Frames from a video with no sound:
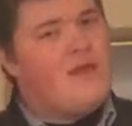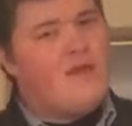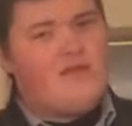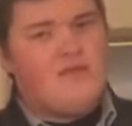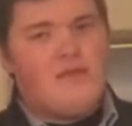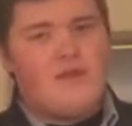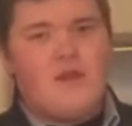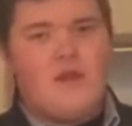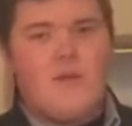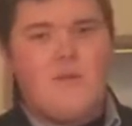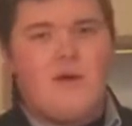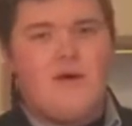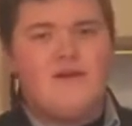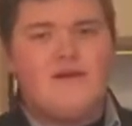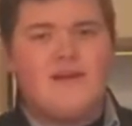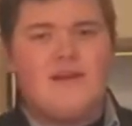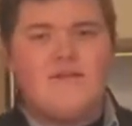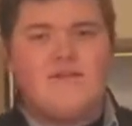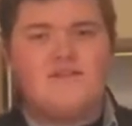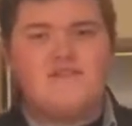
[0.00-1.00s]
Then come on
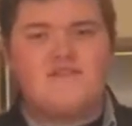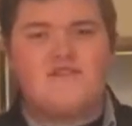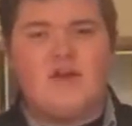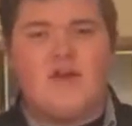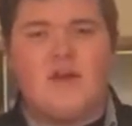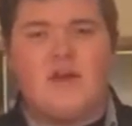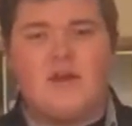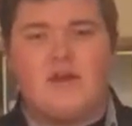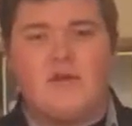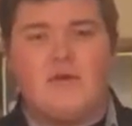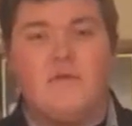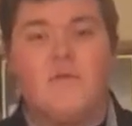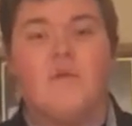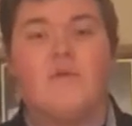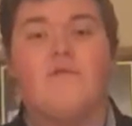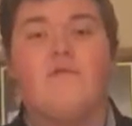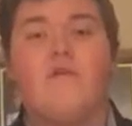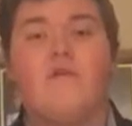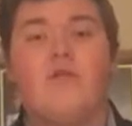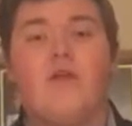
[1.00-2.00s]
down to Sonic, where
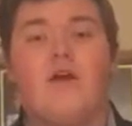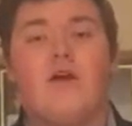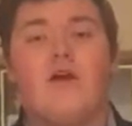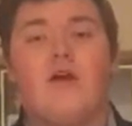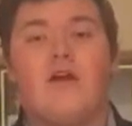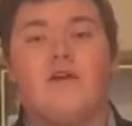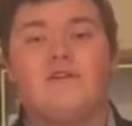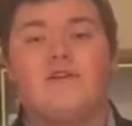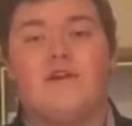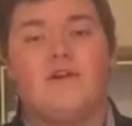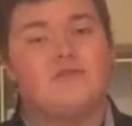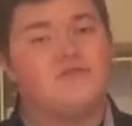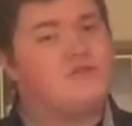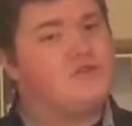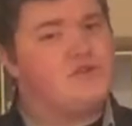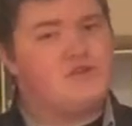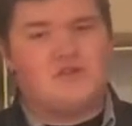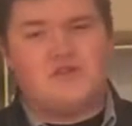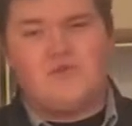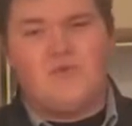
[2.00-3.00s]
footlong hot dogs are
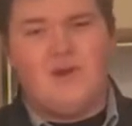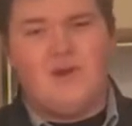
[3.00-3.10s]
just